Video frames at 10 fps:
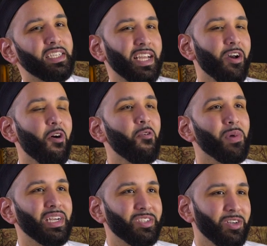Say, O
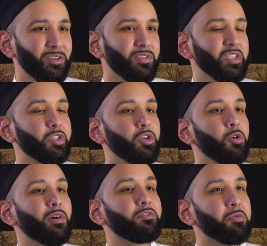my servants
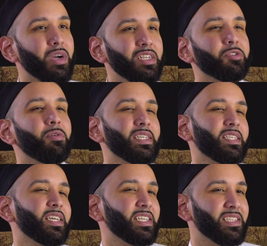who have
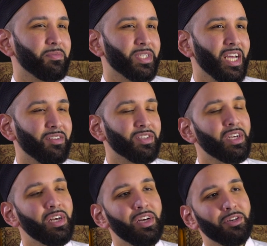transgressed against themselves,
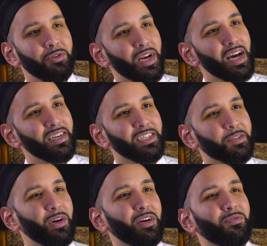do not
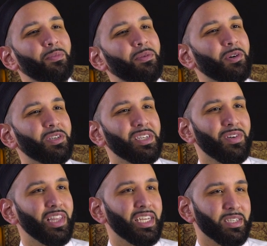despair from the mercy
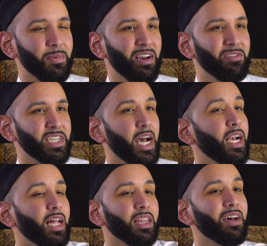of Allah subhanahu wa
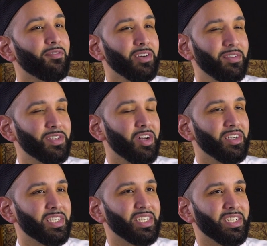ta'ala. Allah forgives
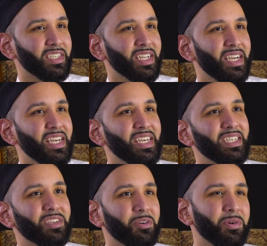all sins.
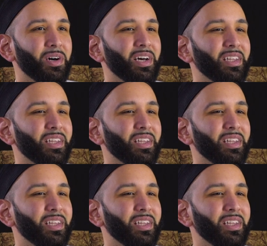So